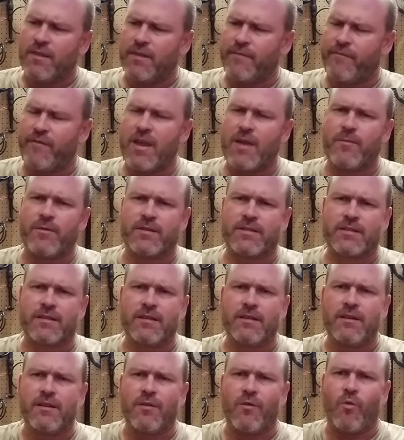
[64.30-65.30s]
famous
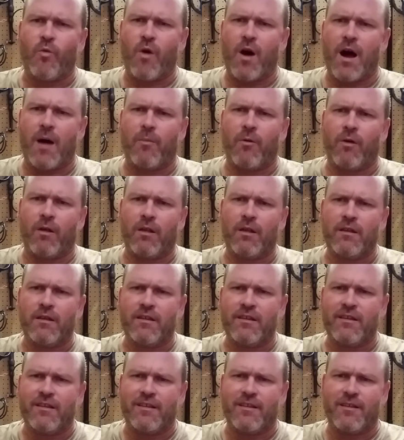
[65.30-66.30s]
wobble
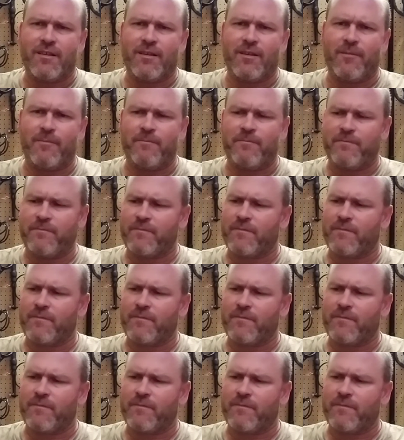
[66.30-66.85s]
in